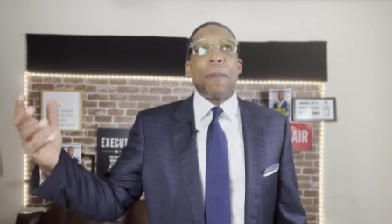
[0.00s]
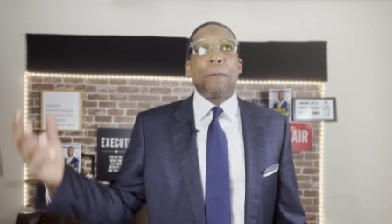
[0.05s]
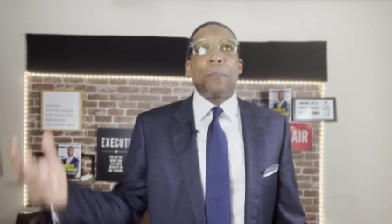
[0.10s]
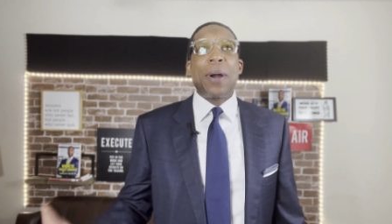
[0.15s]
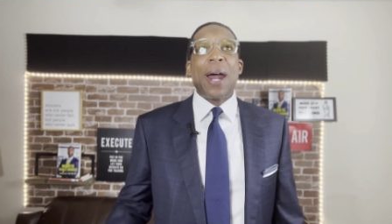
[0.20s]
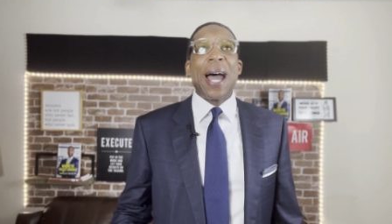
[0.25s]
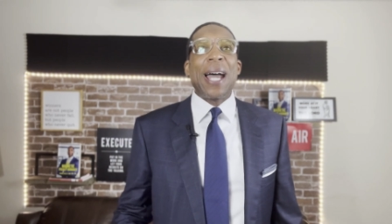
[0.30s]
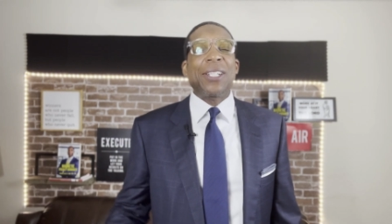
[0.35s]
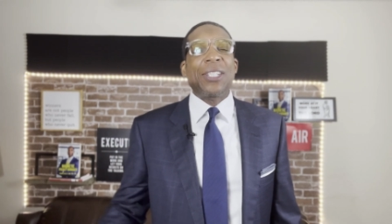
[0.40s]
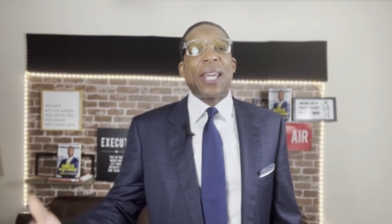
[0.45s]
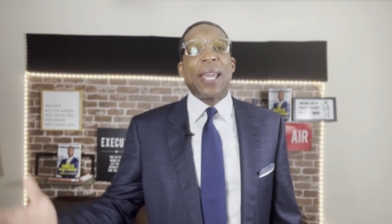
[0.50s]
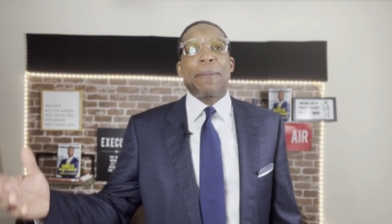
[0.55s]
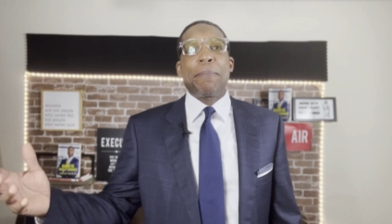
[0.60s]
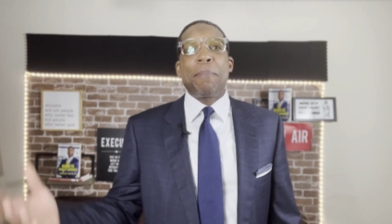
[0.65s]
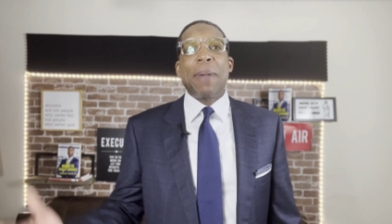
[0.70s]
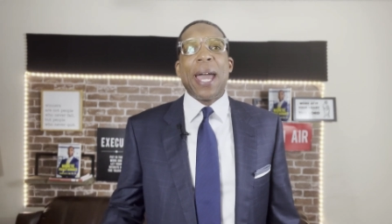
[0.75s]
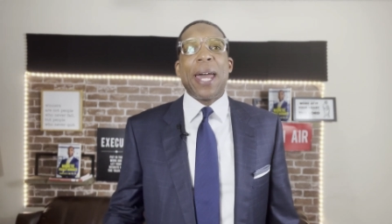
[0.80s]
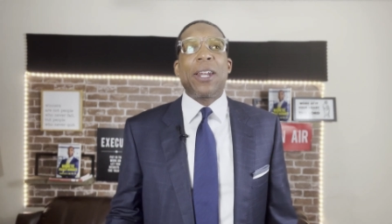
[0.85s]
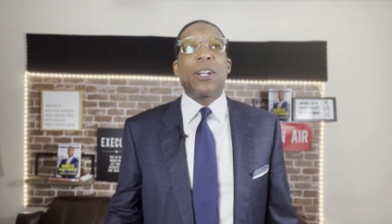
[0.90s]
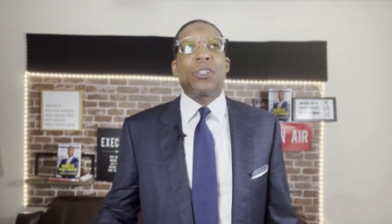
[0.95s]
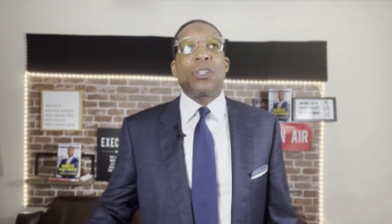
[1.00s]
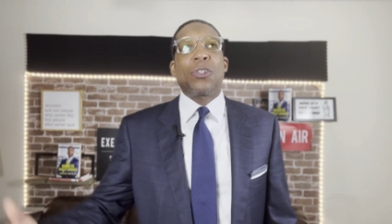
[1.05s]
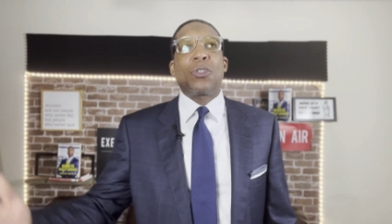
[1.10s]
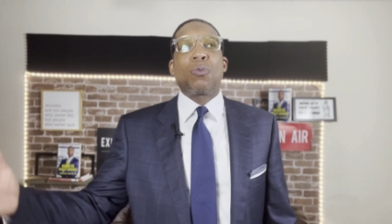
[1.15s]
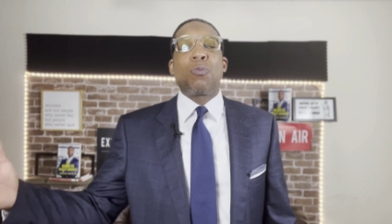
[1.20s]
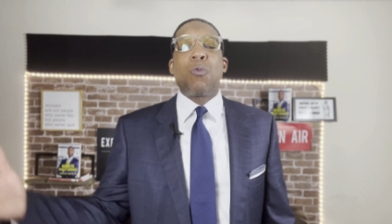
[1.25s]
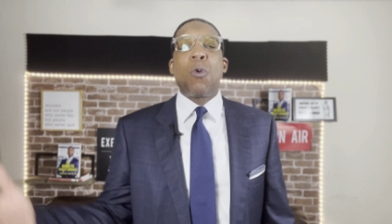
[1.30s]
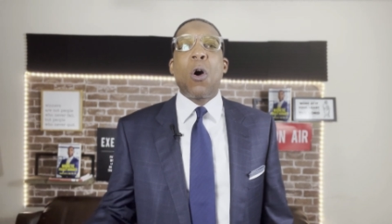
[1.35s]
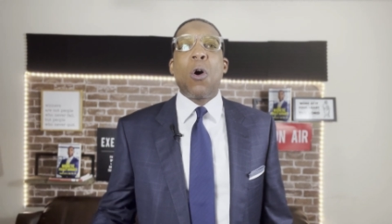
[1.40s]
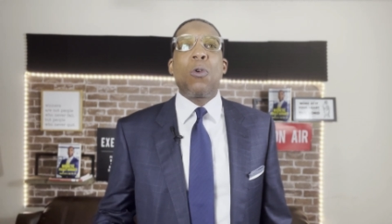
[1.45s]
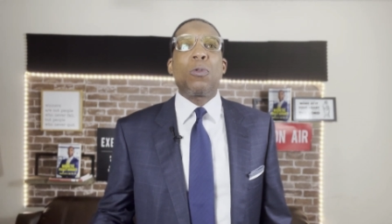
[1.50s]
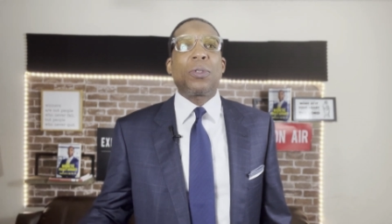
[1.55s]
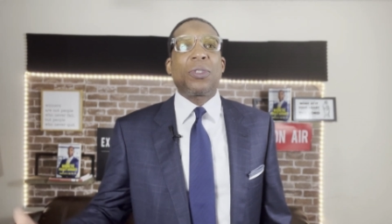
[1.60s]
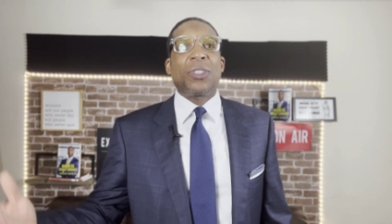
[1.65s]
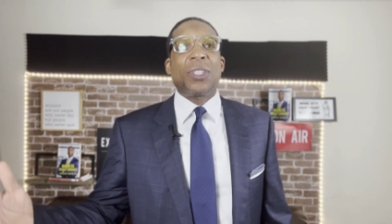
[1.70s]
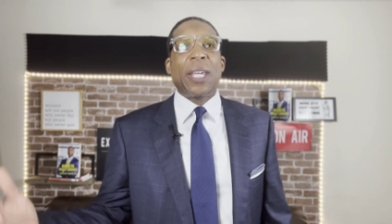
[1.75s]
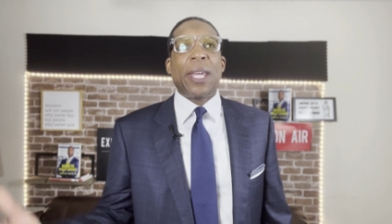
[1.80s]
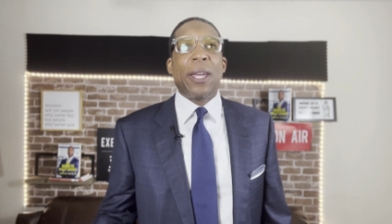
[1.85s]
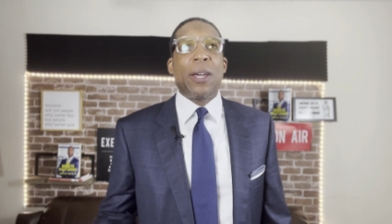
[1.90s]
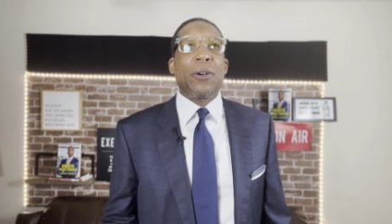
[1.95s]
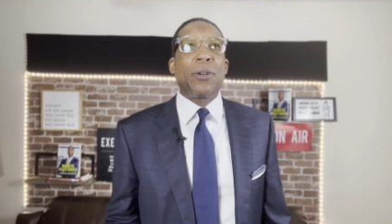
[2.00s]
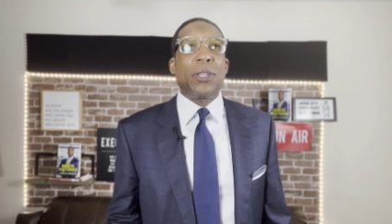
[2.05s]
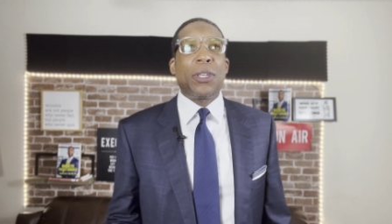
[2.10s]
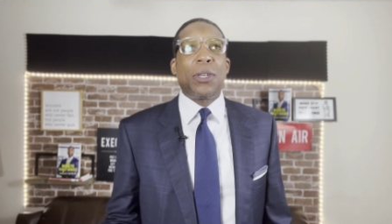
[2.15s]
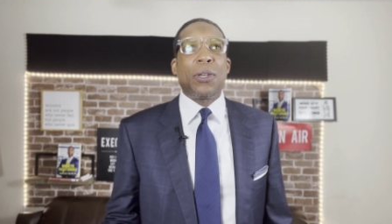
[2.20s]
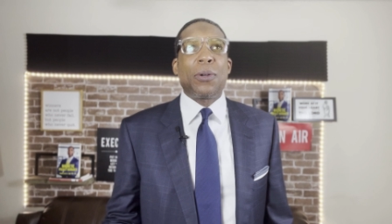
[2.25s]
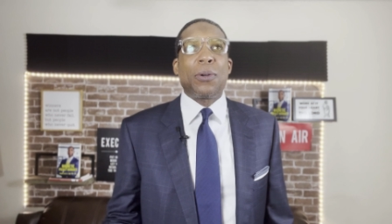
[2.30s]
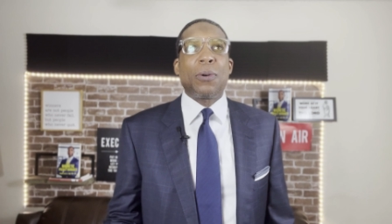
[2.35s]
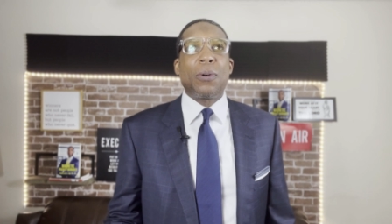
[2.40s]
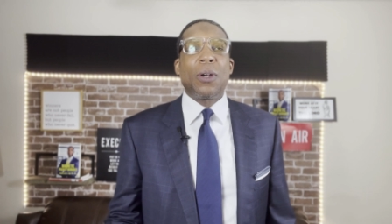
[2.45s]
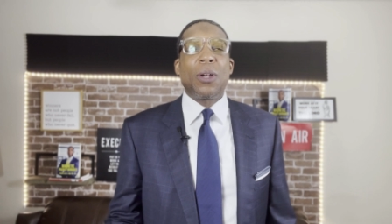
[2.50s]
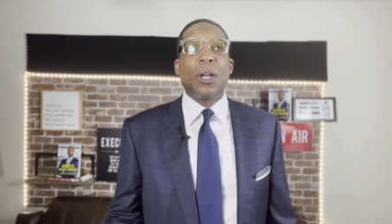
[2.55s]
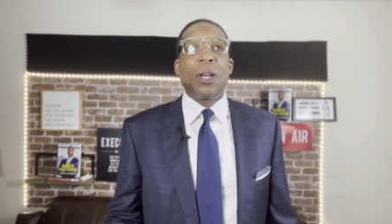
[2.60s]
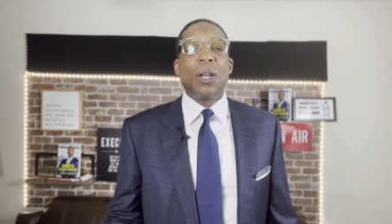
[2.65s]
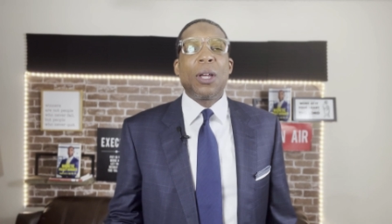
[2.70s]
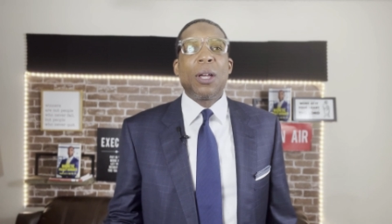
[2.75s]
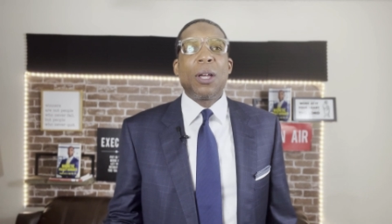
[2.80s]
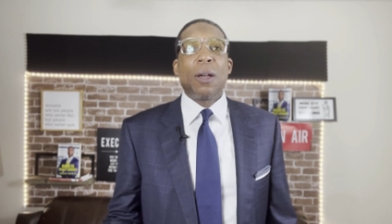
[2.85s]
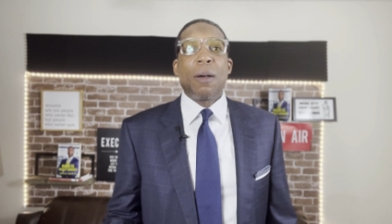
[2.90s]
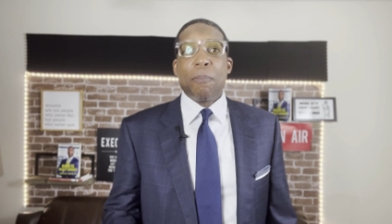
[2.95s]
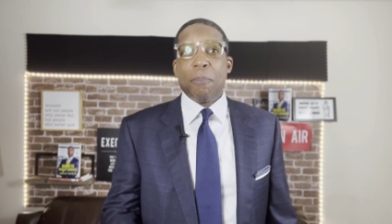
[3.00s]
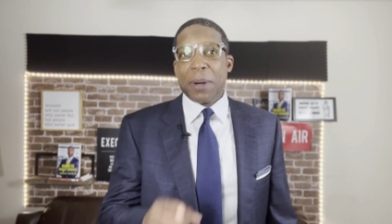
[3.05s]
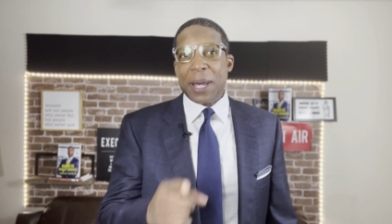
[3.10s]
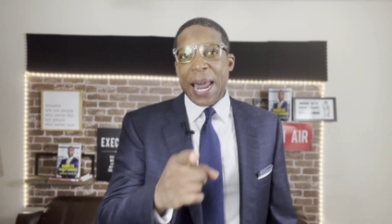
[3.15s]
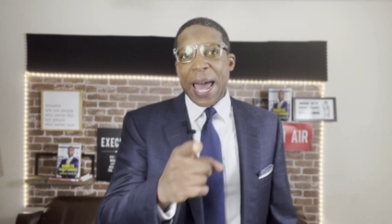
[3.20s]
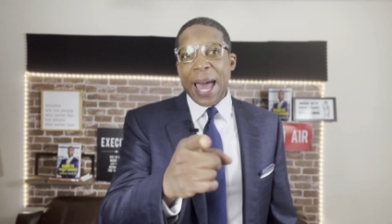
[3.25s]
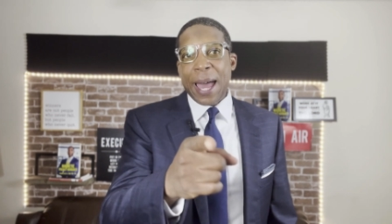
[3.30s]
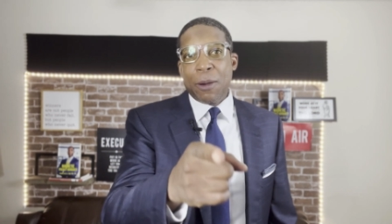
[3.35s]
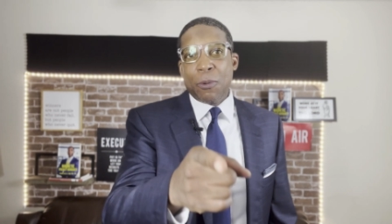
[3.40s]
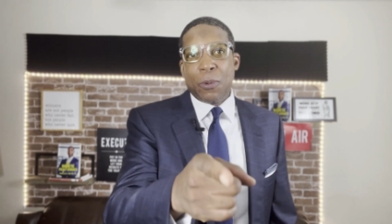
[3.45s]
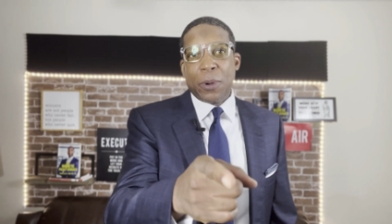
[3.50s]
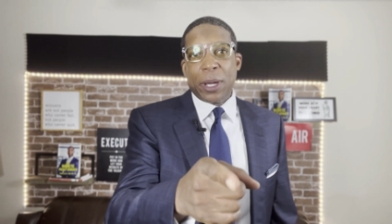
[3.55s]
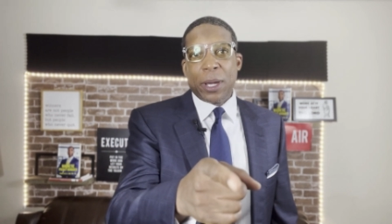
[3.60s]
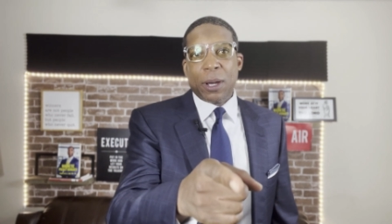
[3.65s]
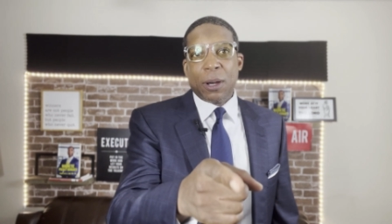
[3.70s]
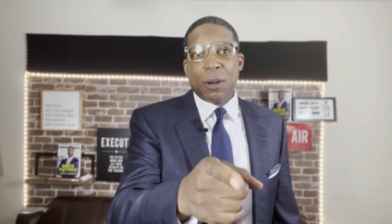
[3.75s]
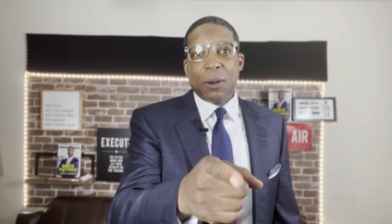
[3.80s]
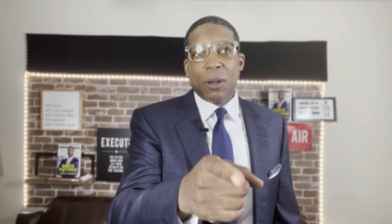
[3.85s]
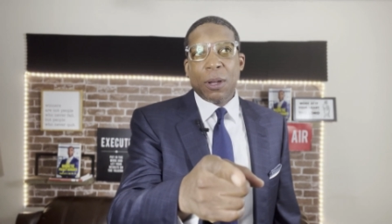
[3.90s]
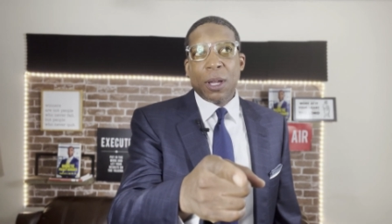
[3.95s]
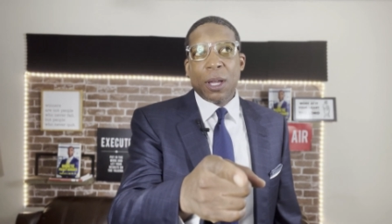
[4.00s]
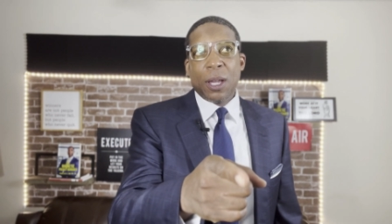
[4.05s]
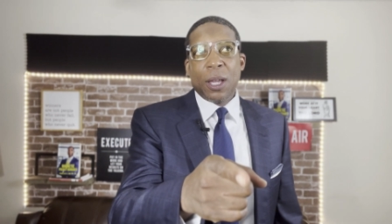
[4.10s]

Project Managers Won't Tell You, but I will.